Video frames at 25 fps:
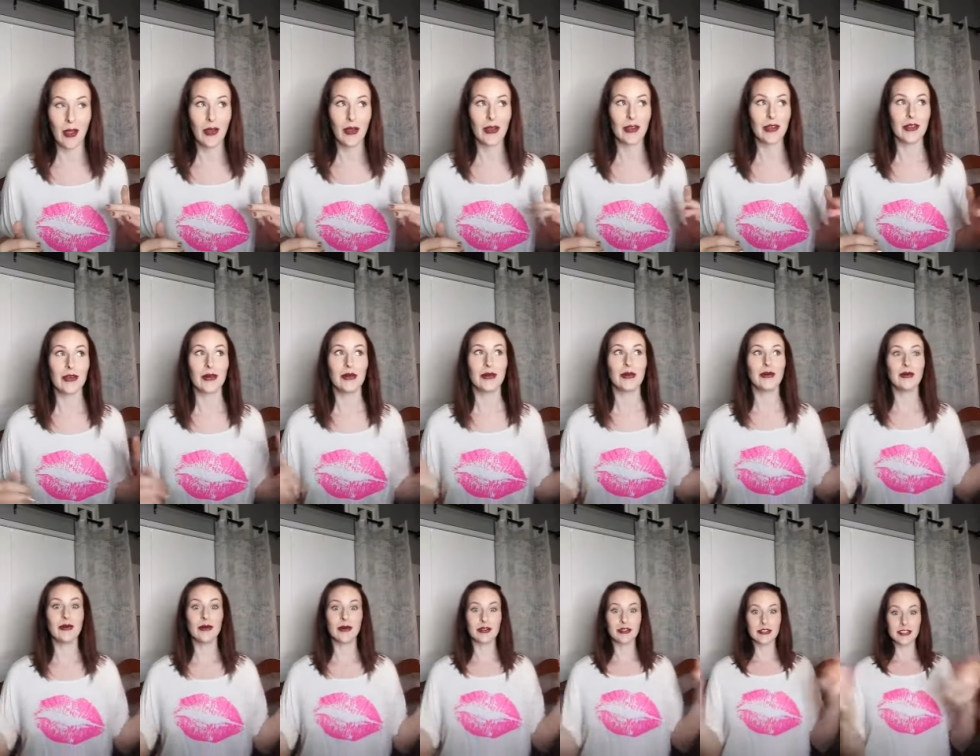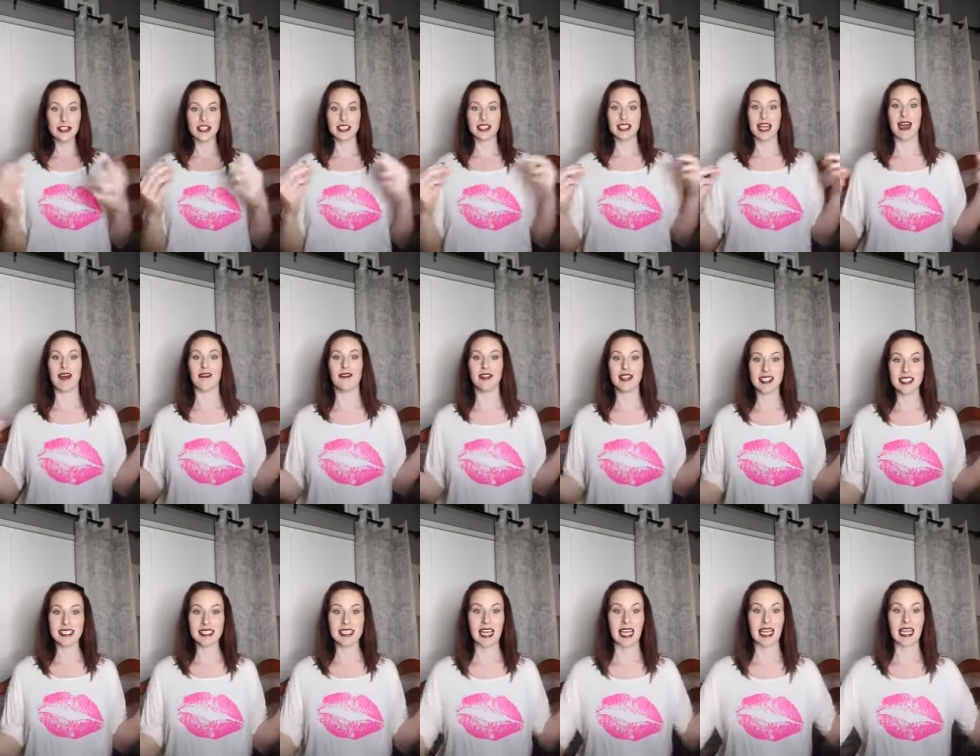you will just have this
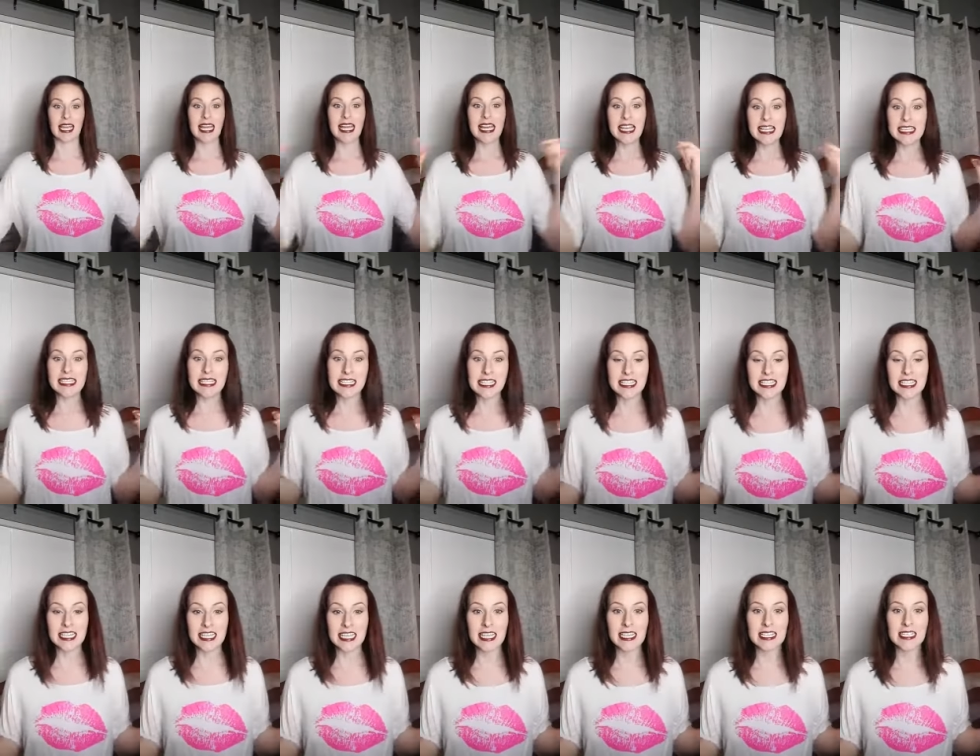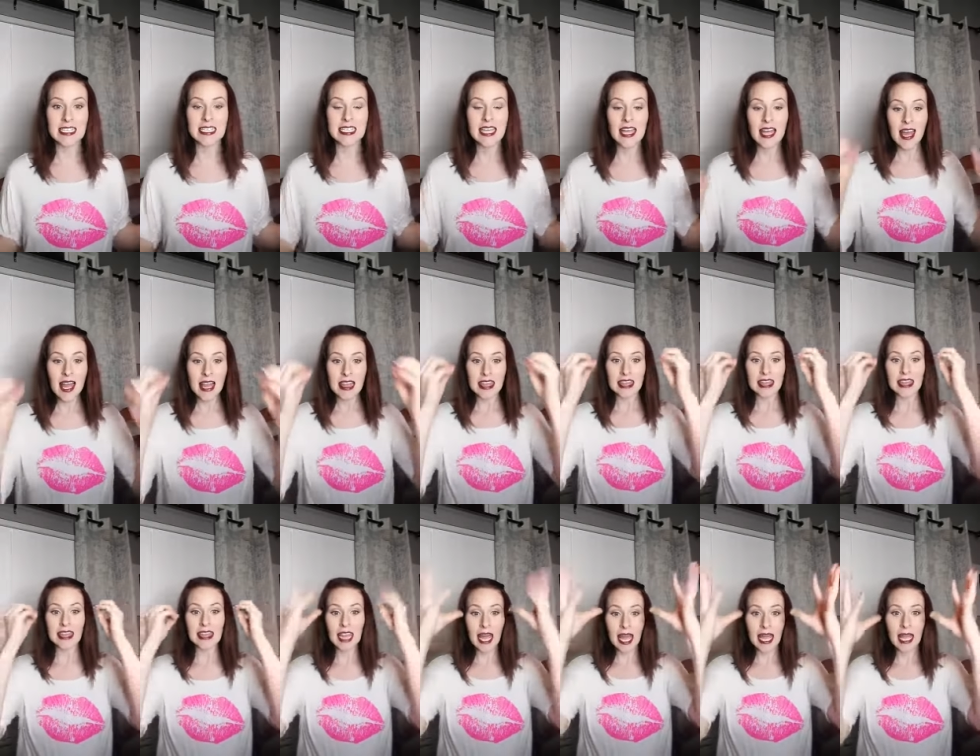like instant
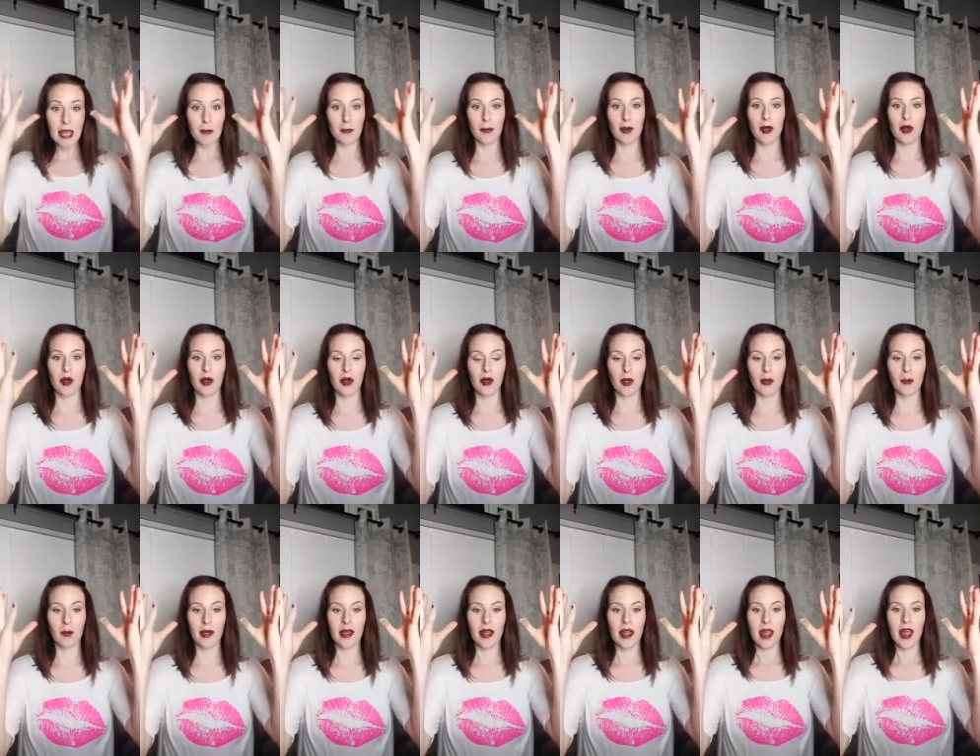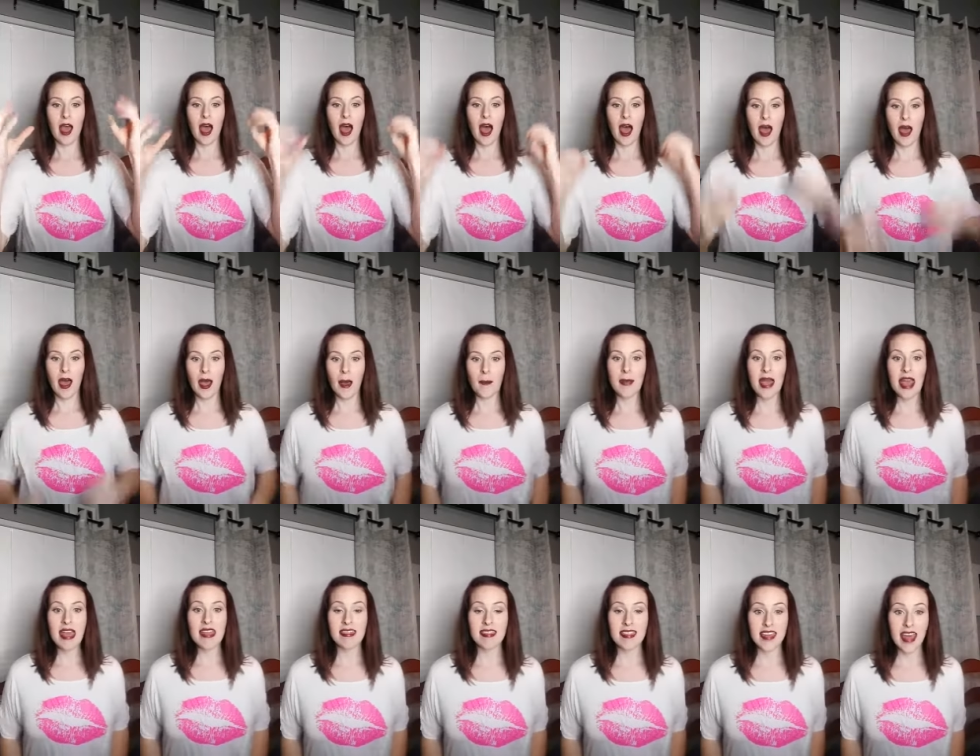light bulb
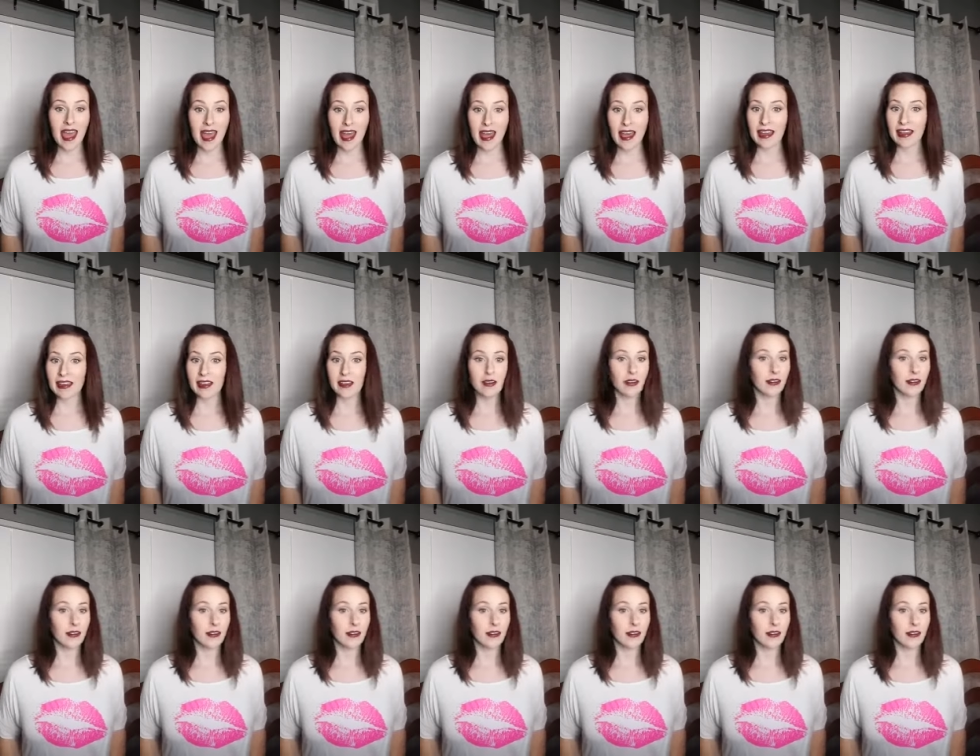that